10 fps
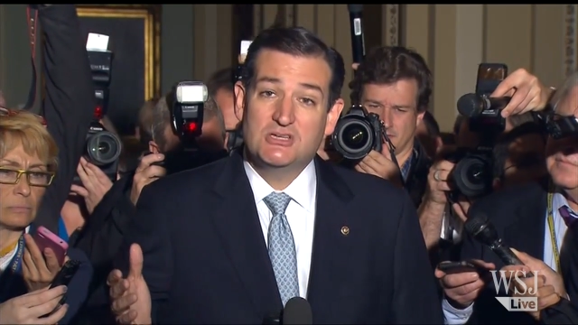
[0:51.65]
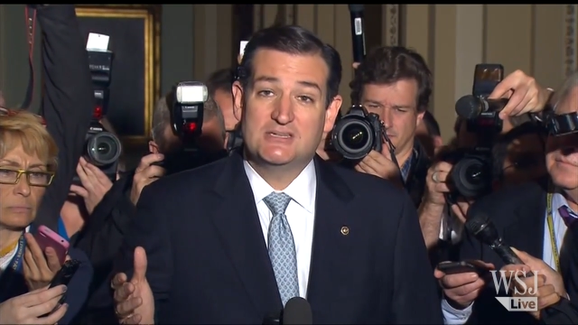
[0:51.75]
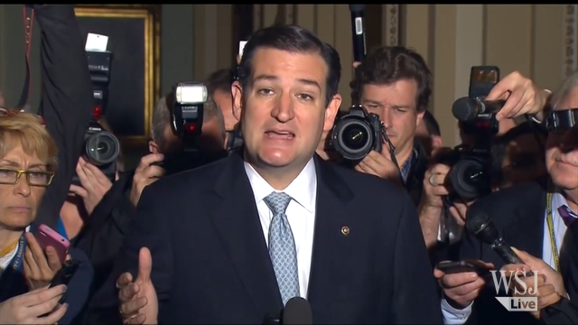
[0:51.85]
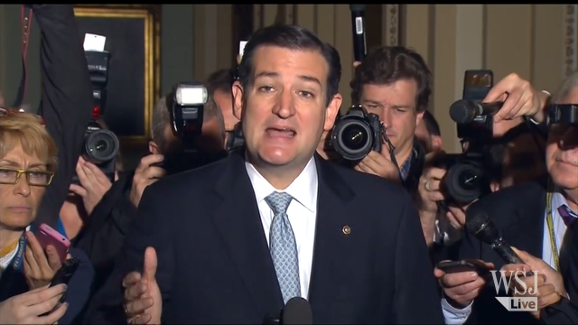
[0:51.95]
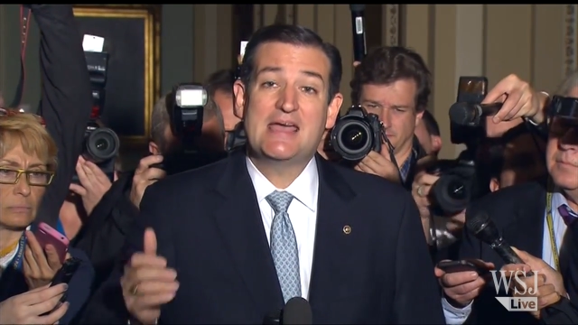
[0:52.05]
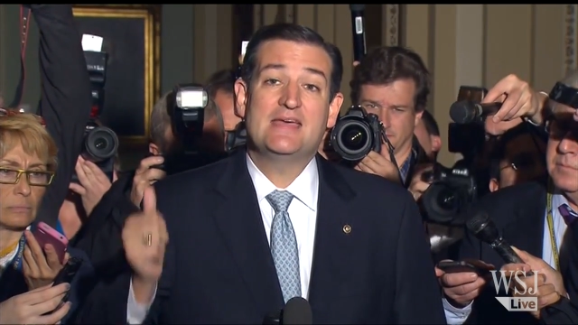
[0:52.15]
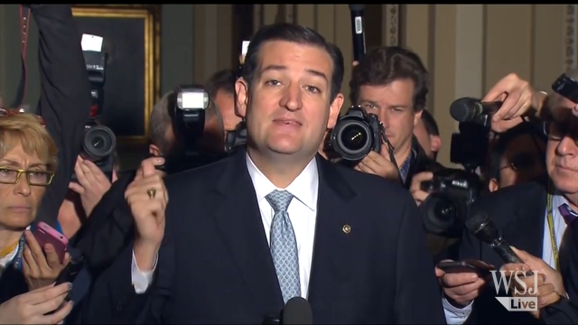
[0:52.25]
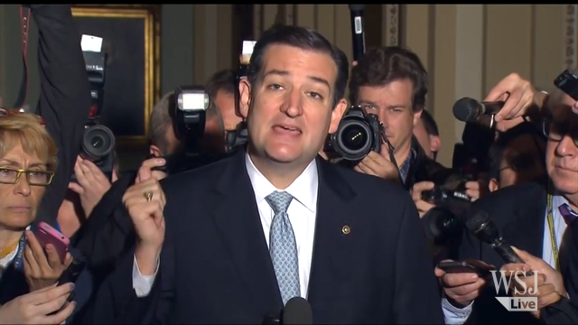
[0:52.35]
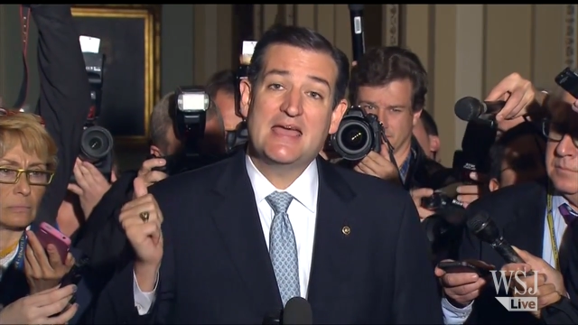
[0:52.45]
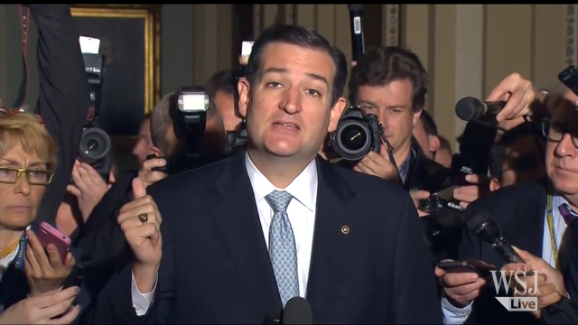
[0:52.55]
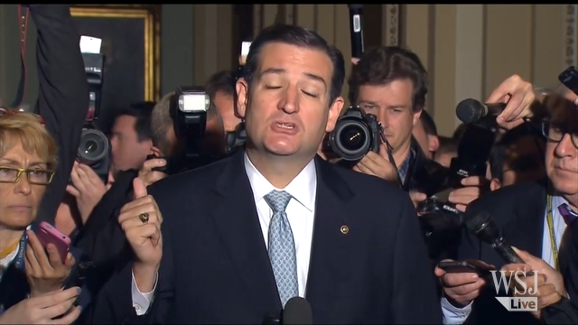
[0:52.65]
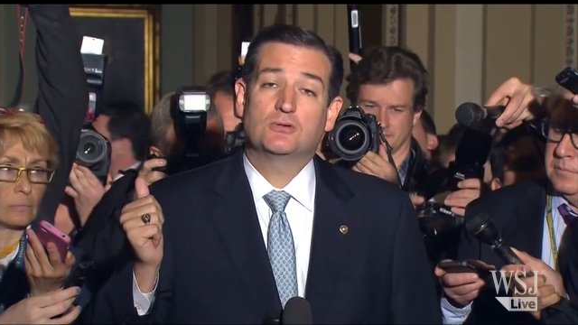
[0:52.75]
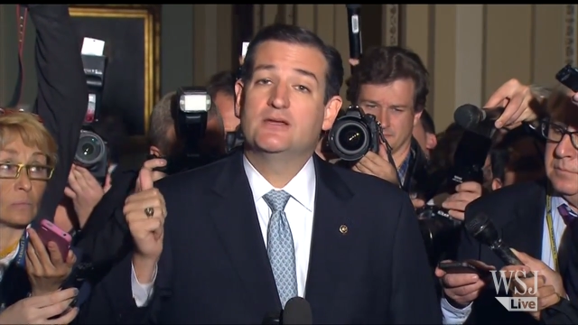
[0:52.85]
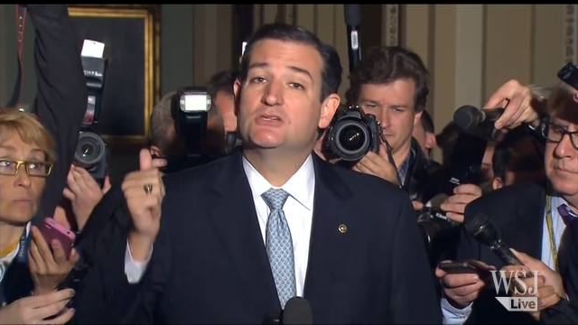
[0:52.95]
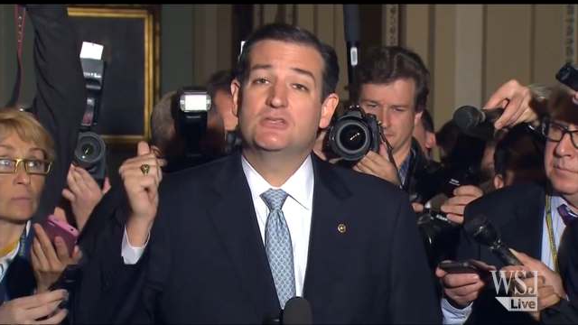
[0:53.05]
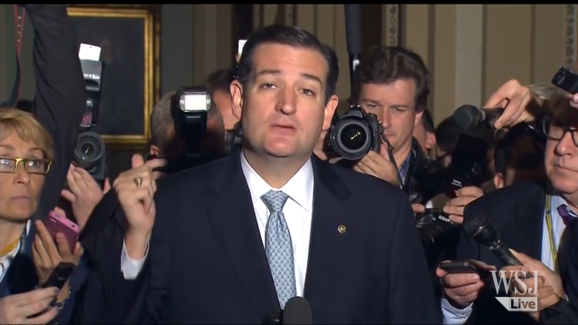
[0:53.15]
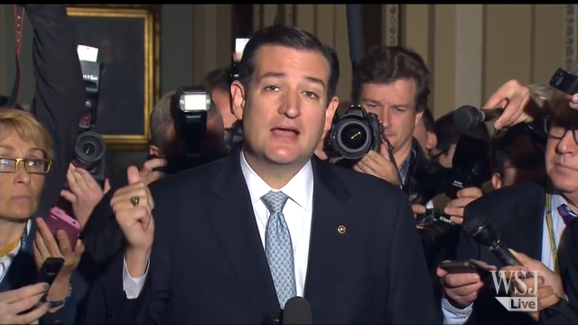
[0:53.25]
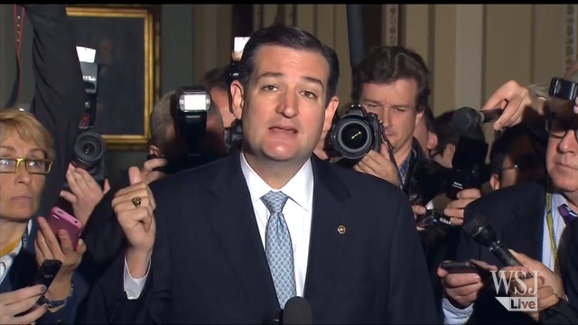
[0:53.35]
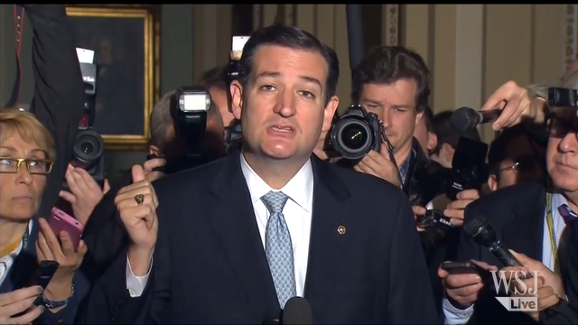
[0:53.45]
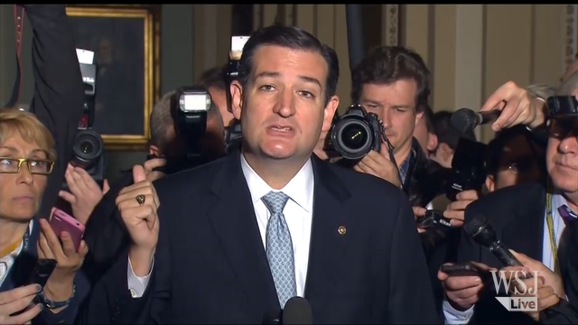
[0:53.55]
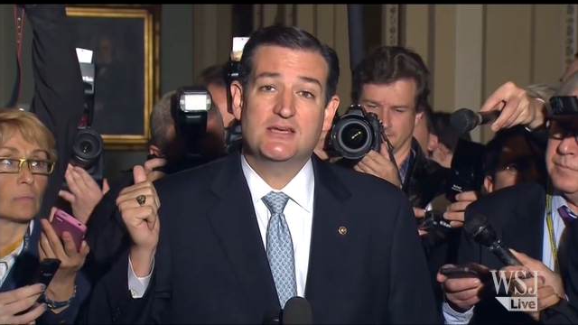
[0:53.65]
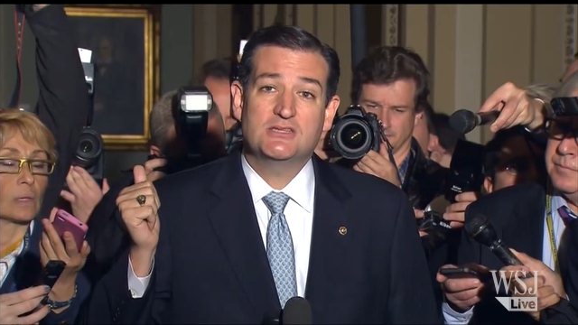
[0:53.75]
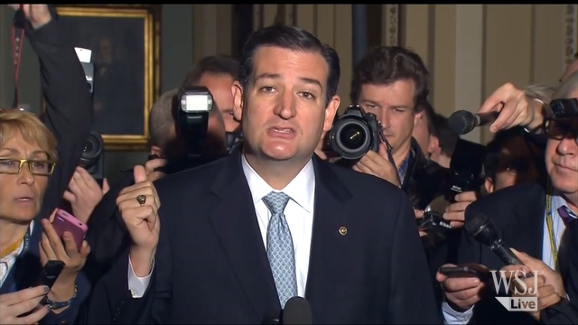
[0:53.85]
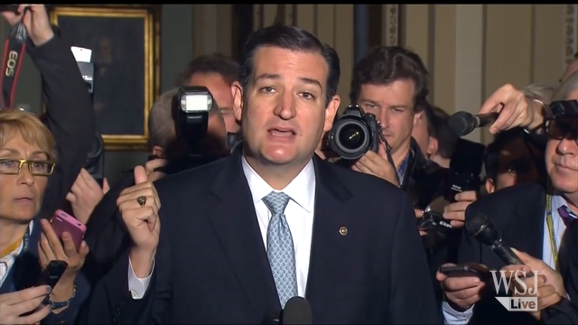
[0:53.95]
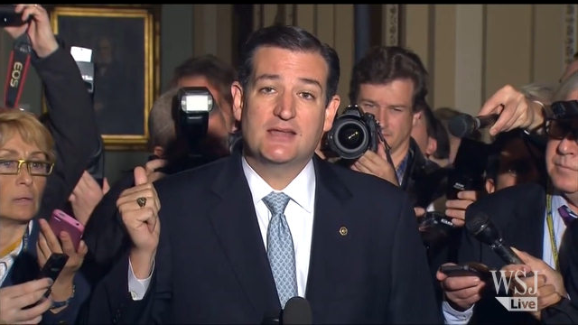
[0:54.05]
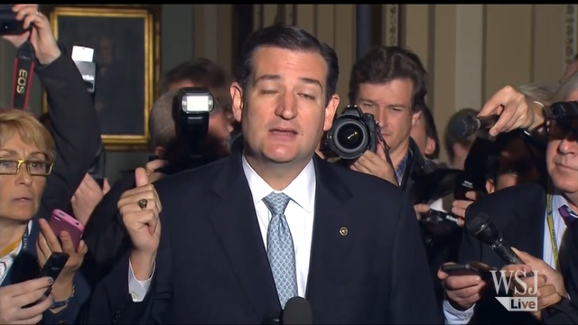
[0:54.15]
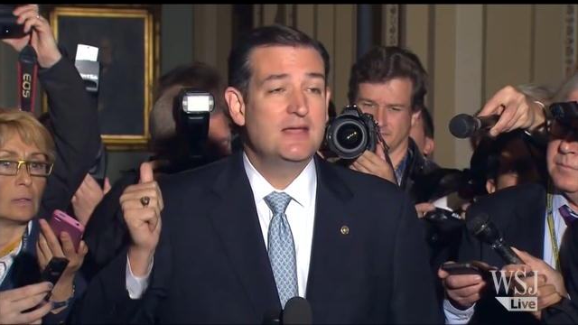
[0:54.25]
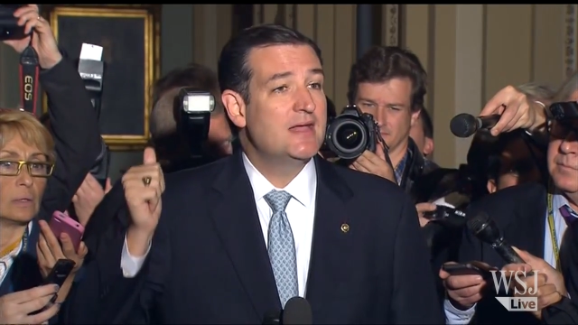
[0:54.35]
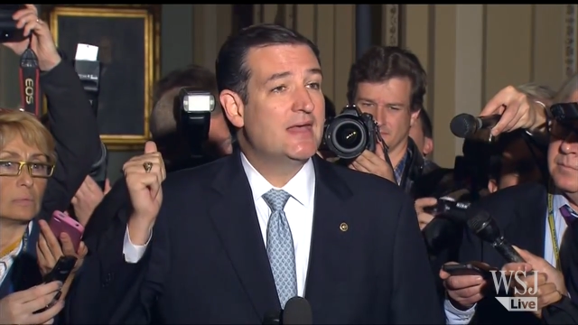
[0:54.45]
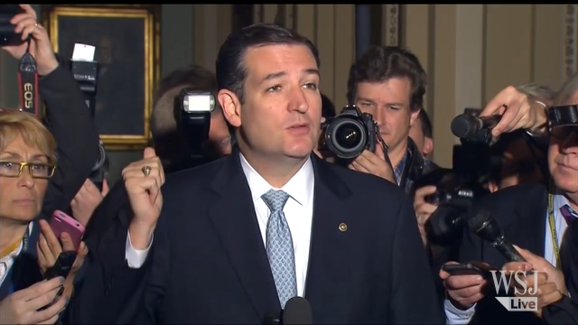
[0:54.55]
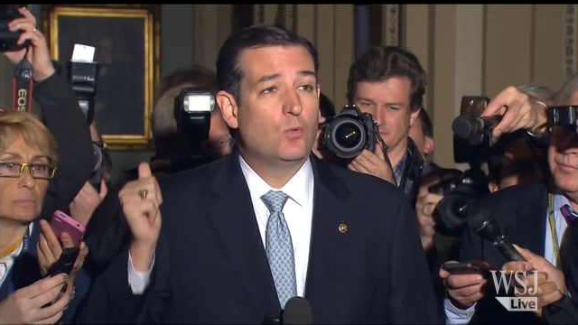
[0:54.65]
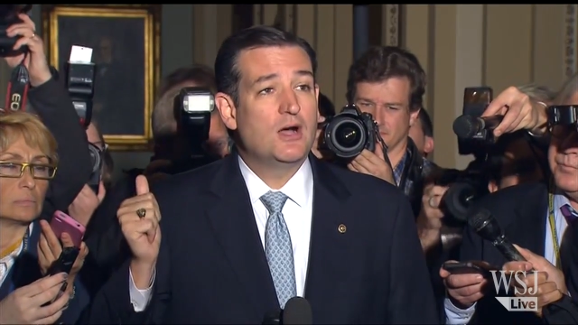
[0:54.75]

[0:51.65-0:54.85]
Speaker 1: today the answer is the United States Senate and the